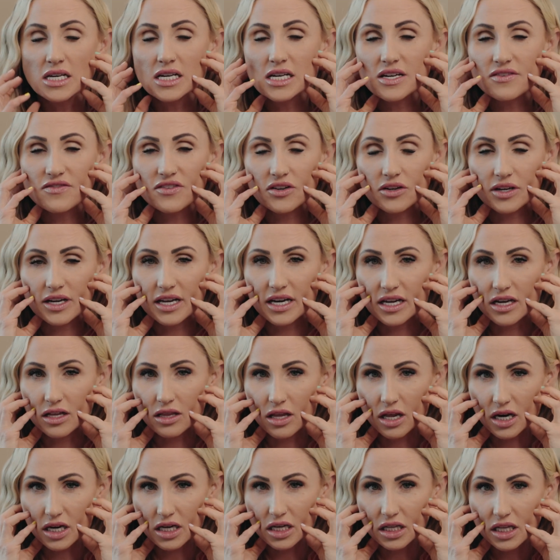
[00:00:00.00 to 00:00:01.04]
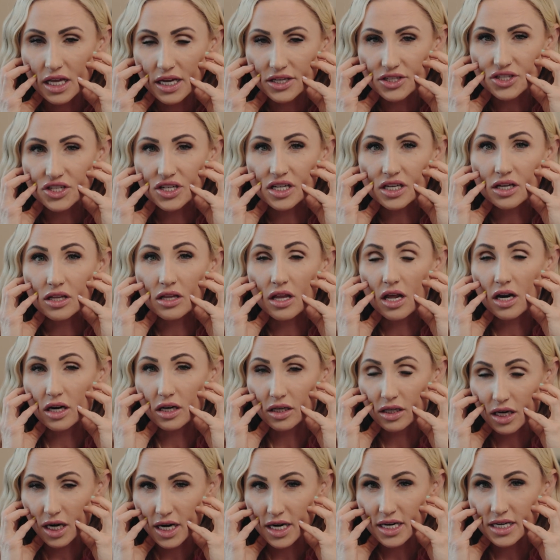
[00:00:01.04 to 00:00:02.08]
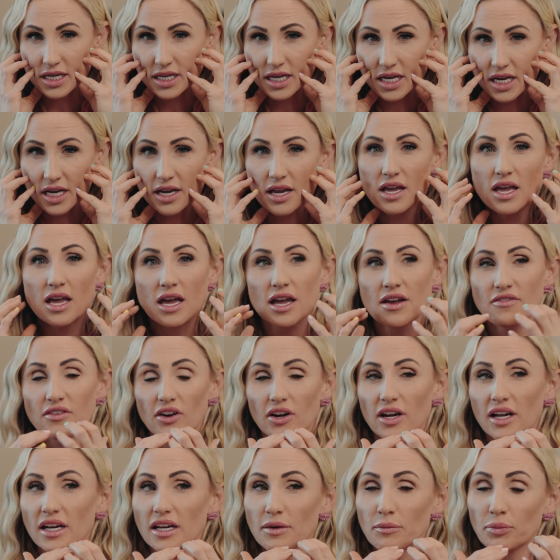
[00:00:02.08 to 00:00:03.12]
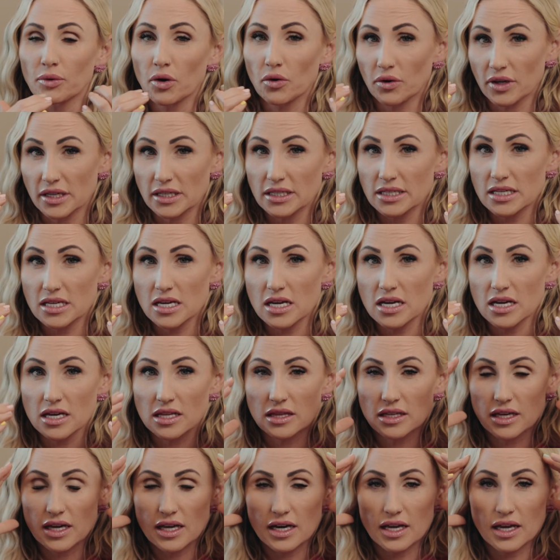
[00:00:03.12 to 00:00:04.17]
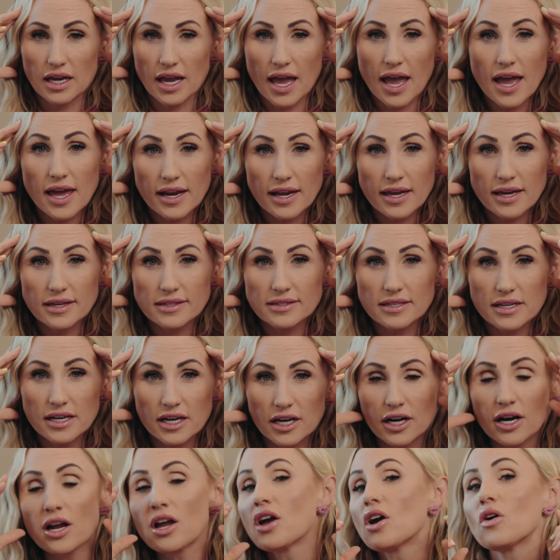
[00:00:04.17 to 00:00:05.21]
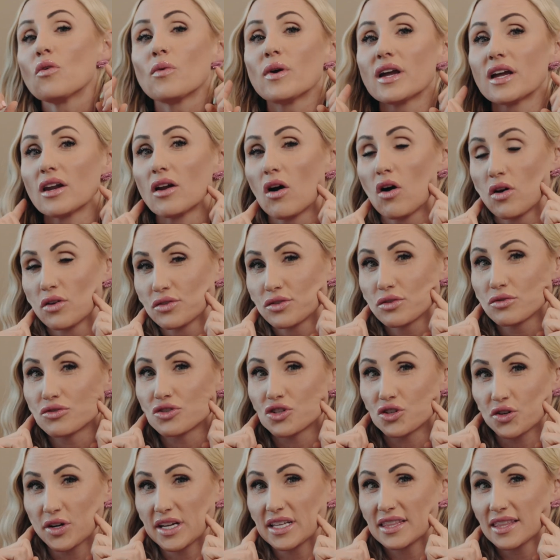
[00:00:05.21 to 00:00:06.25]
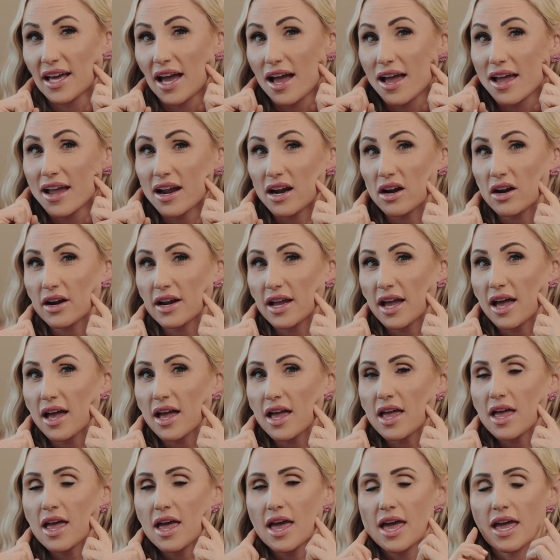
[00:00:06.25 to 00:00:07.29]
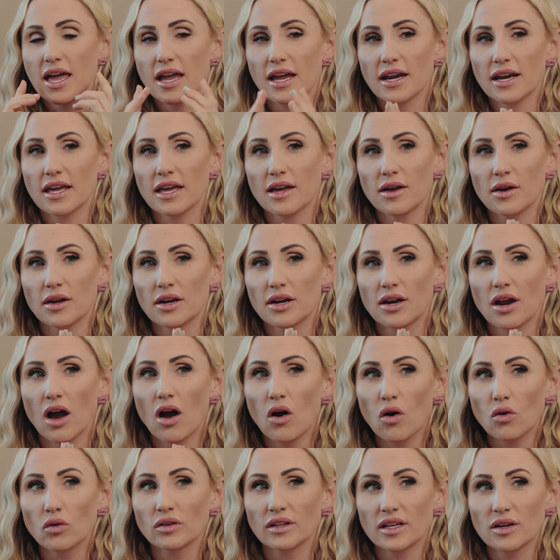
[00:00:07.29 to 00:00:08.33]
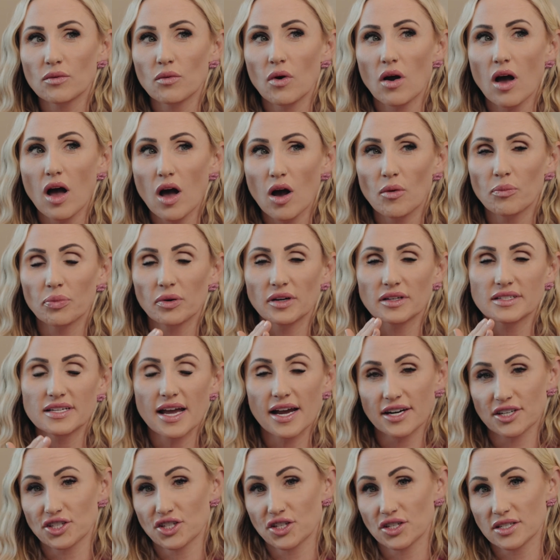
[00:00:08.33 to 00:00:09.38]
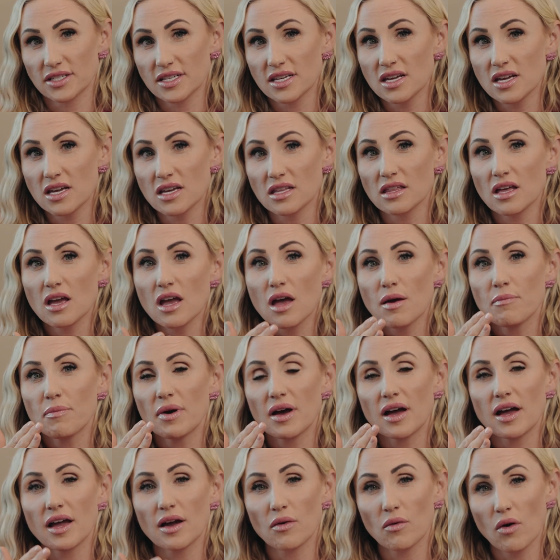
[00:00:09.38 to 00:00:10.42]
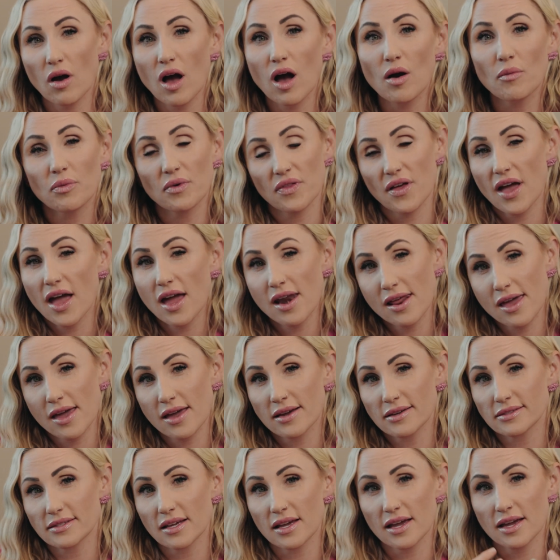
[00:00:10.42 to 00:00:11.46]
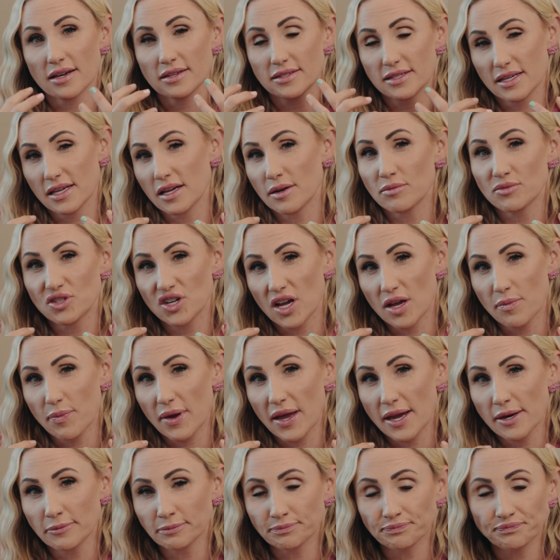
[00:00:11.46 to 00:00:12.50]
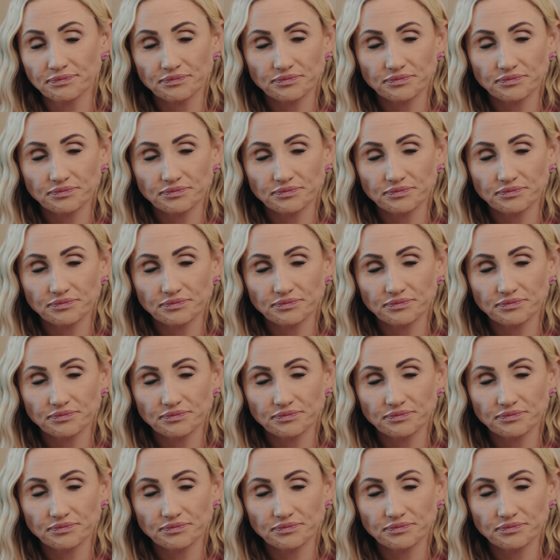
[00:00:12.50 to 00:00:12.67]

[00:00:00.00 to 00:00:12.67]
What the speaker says: if you're getting a lot of clenching, a lot of grinding, if you're getting broken teeth, getting headaches here, we can also treat that area, and it not only will help protect your teeth, but it will help with headaches and TMJ pain.